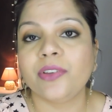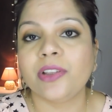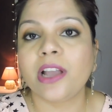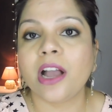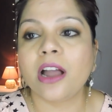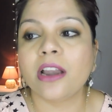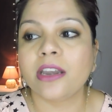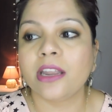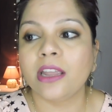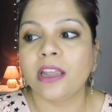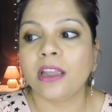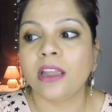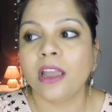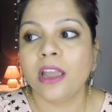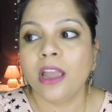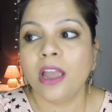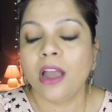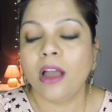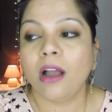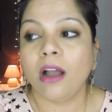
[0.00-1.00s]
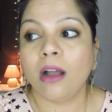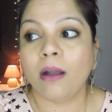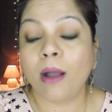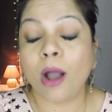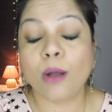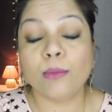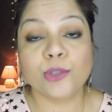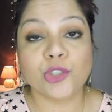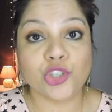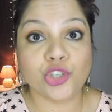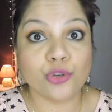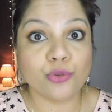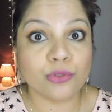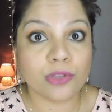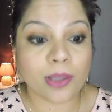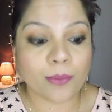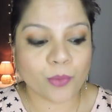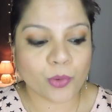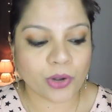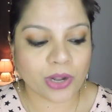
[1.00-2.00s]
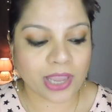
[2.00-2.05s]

regarding how much use I'm going